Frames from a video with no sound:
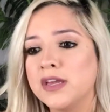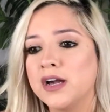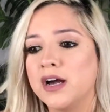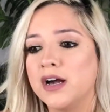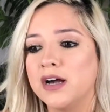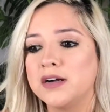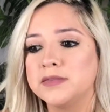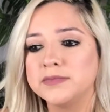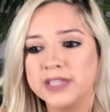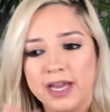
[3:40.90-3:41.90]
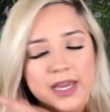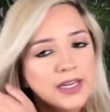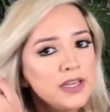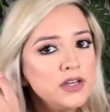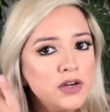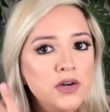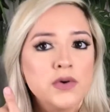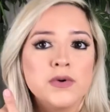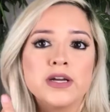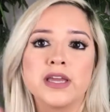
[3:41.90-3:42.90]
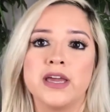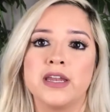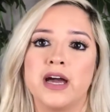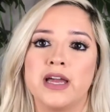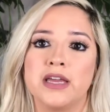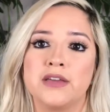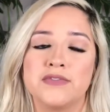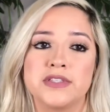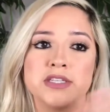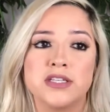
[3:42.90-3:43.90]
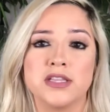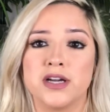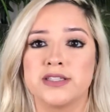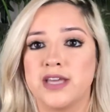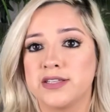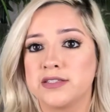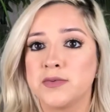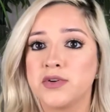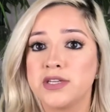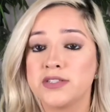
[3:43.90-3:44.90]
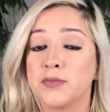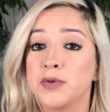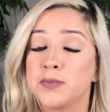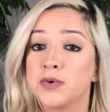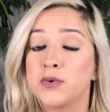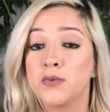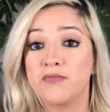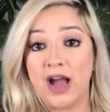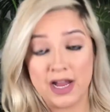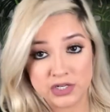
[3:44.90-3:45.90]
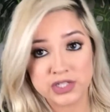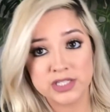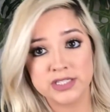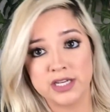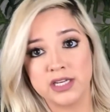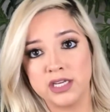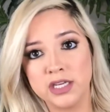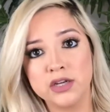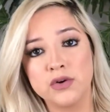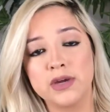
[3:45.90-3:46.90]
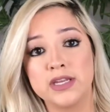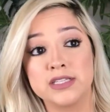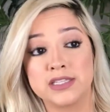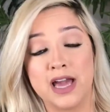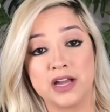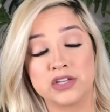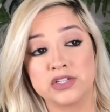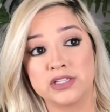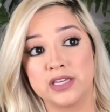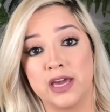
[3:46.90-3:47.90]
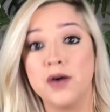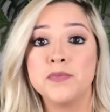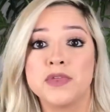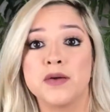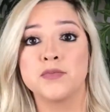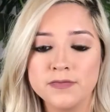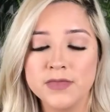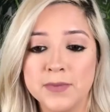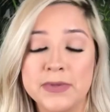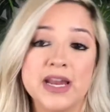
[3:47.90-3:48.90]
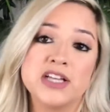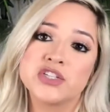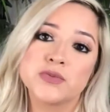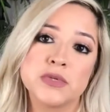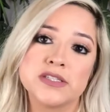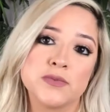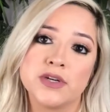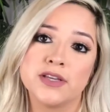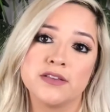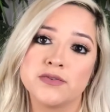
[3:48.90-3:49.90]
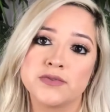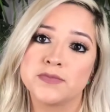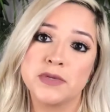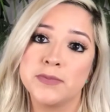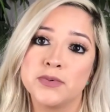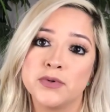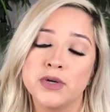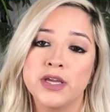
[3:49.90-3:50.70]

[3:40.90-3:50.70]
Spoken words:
yeah, and I know, again, I've seen a lot of testimonies of people who actually done keto and it's actually helped them, but I just wasn't one of those people.